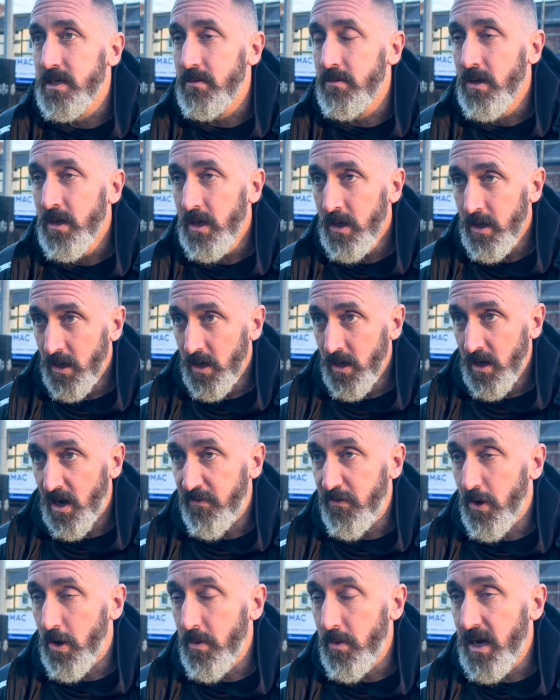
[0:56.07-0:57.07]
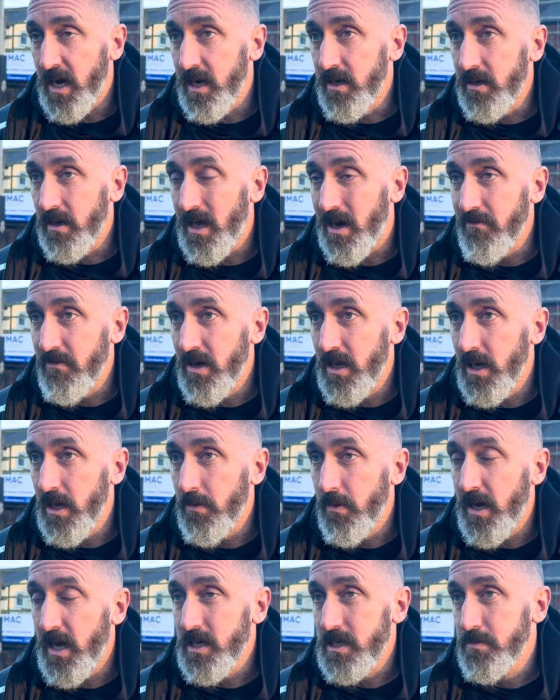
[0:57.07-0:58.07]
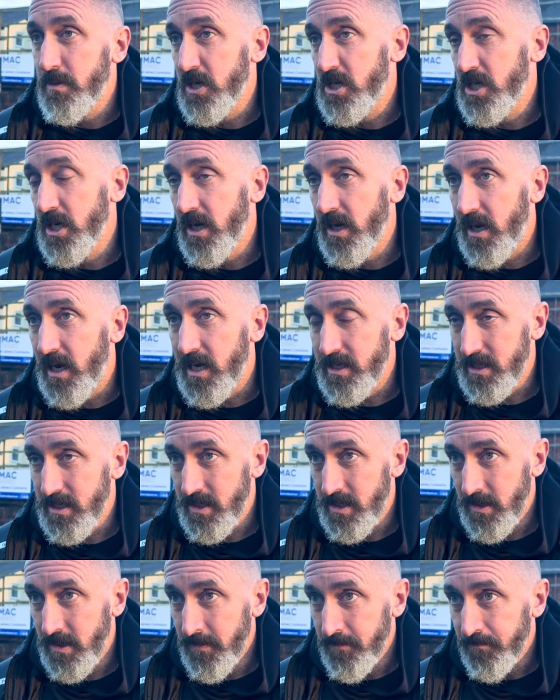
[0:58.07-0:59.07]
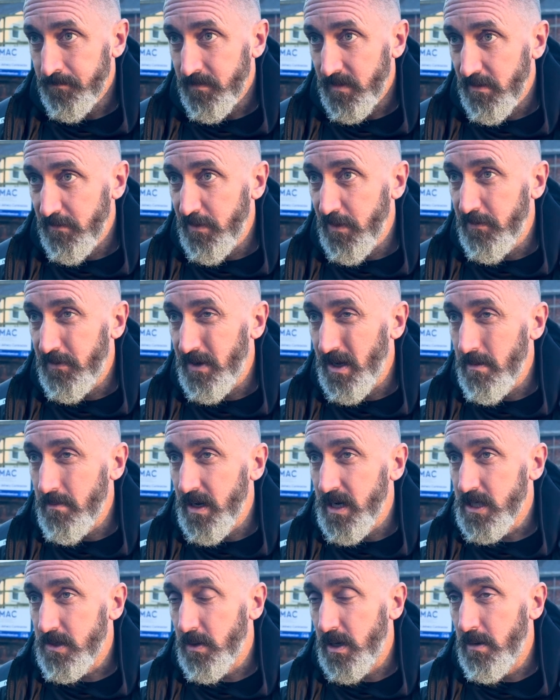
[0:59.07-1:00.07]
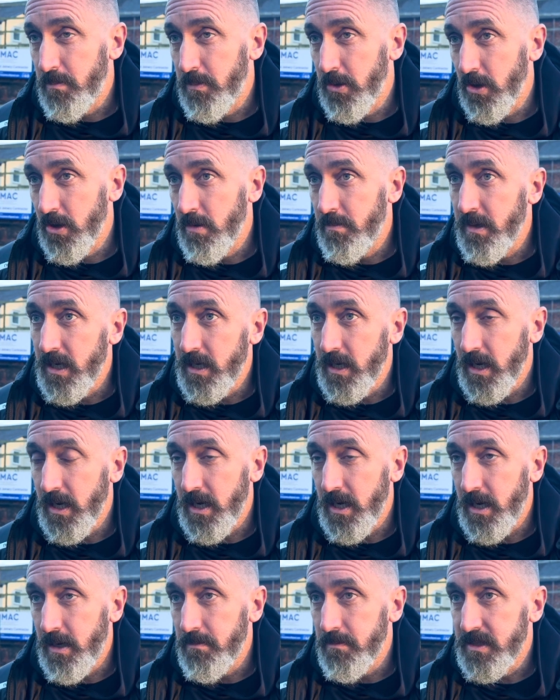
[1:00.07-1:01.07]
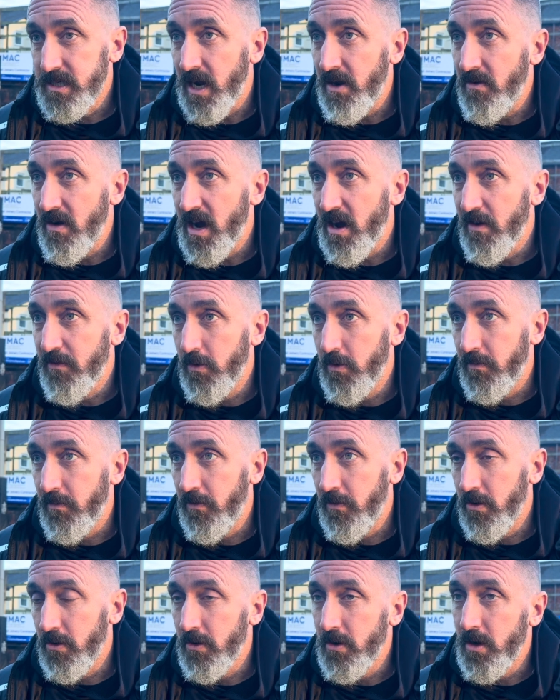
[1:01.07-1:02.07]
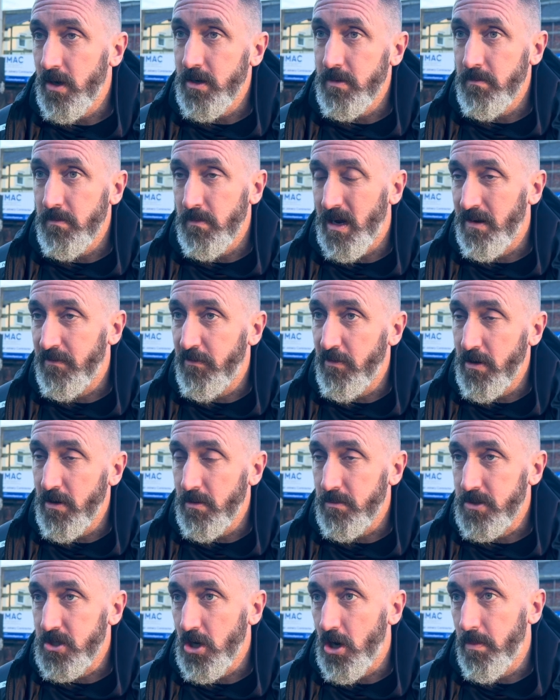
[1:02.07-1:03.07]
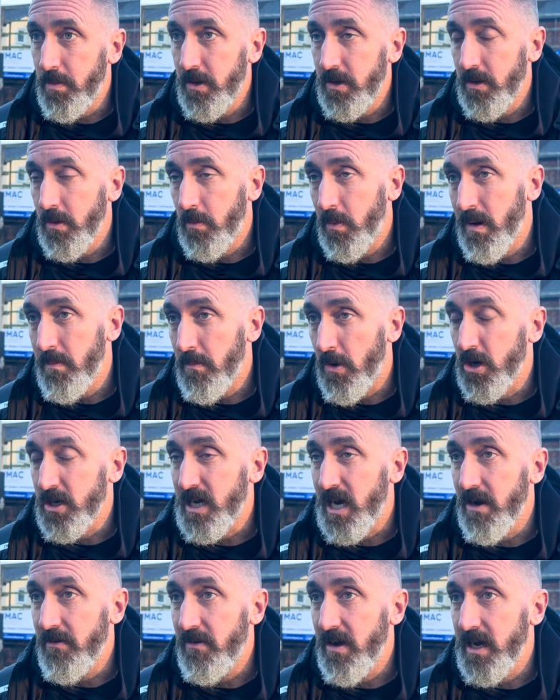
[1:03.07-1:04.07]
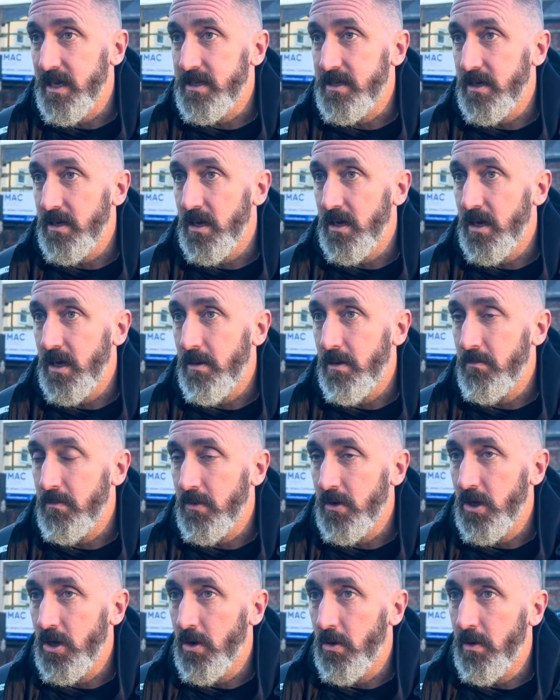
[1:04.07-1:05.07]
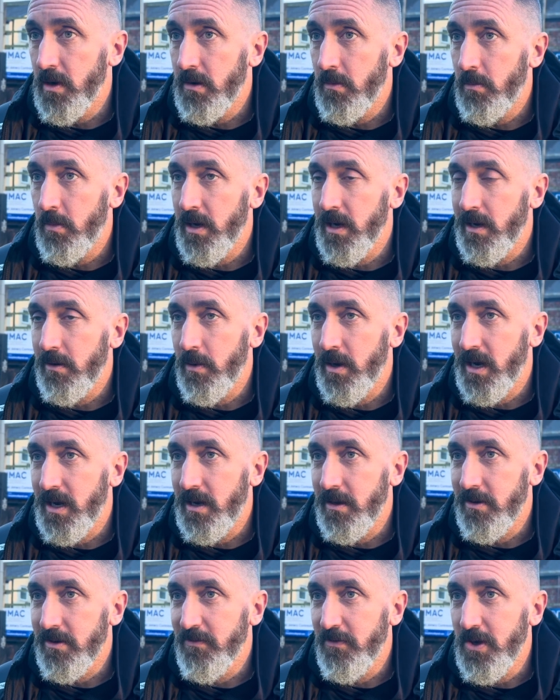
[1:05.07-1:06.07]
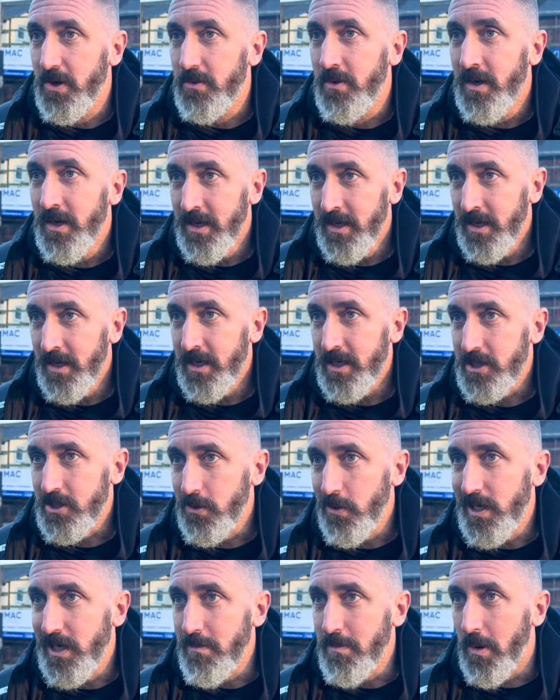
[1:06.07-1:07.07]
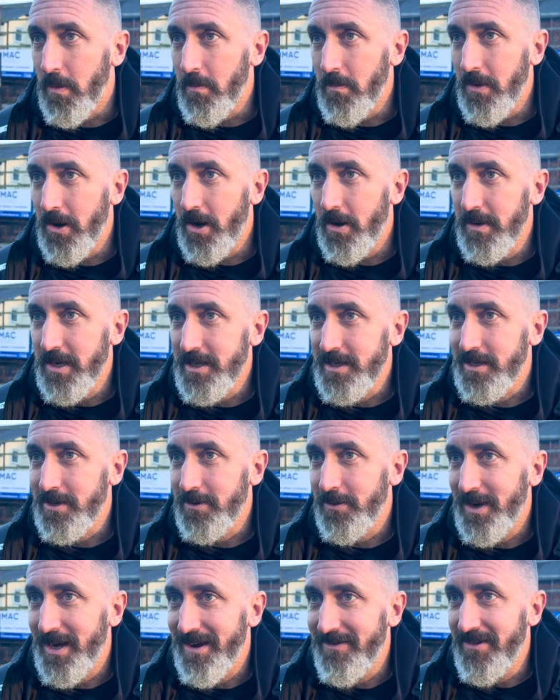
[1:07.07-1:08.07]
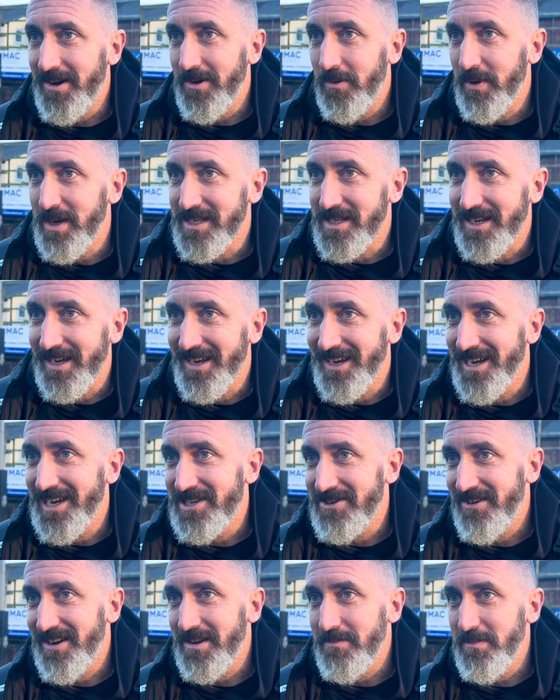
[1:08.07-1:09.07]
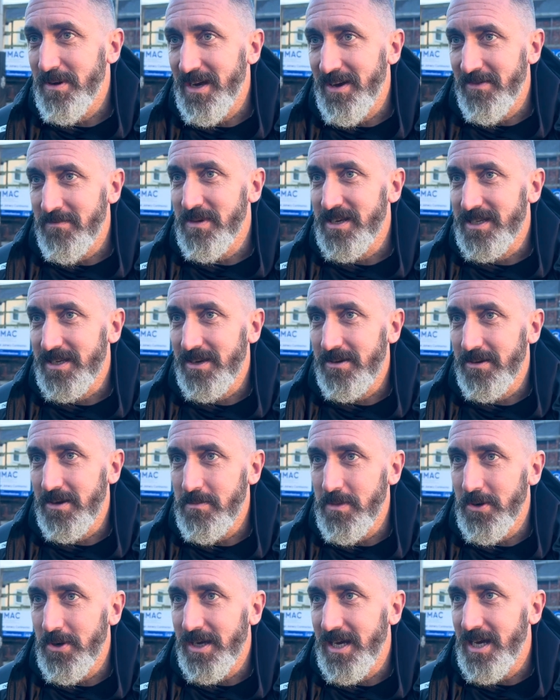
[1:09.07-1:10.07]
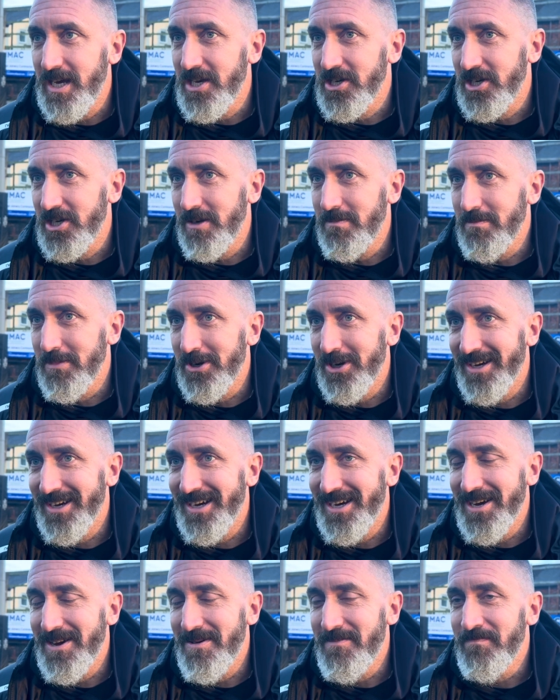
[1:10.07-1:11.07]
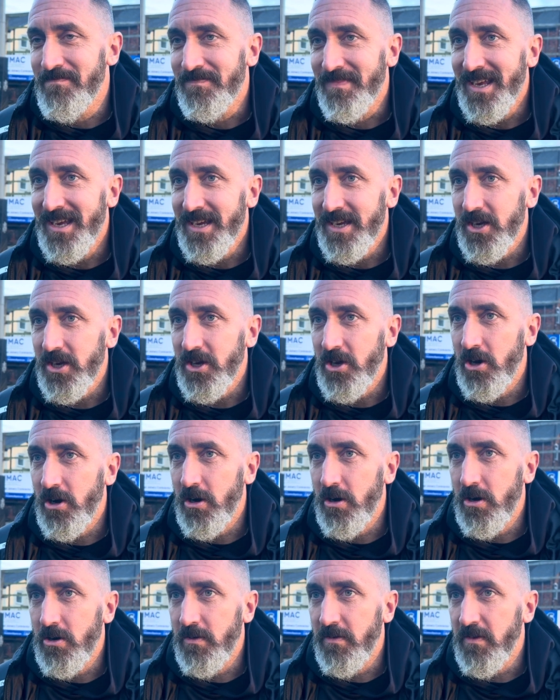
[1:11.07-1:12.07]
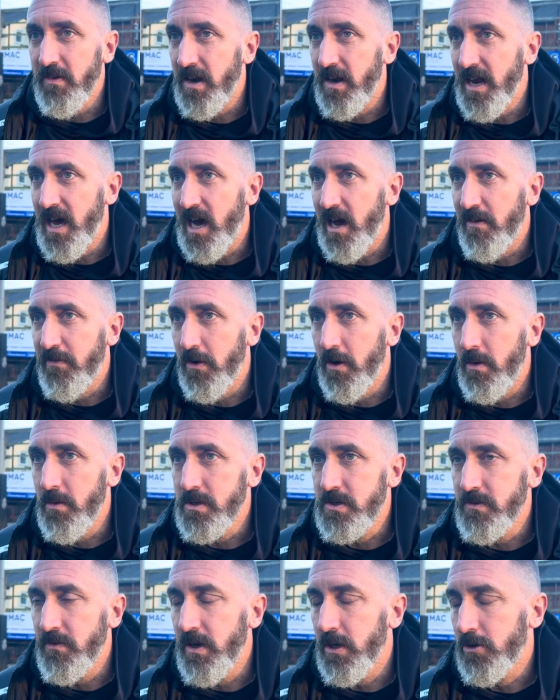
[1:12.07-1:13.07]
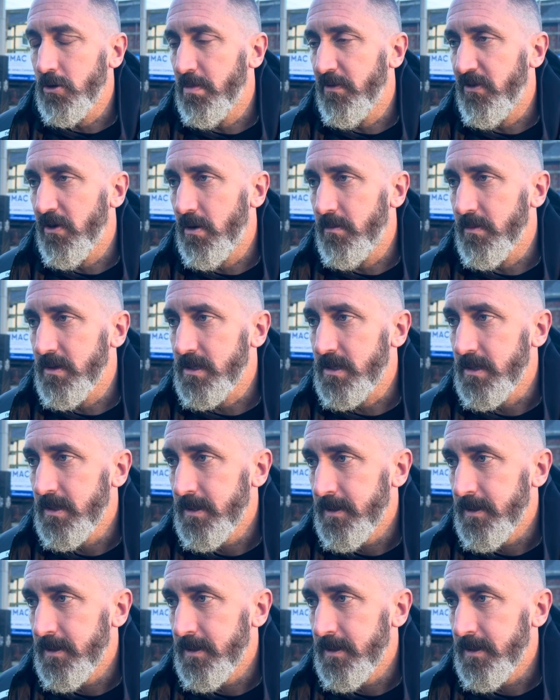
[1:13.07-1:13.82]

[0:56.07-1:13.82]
And I thought we handled that really well, especially the last 15 minutes when they put the big centre half front and had 3 up top, and they went more direct. And you know, we had a few squeaky bum moments where Witts and Keyser had a bit of miscommunication, but you know, other than that, I thought it was a real good performance.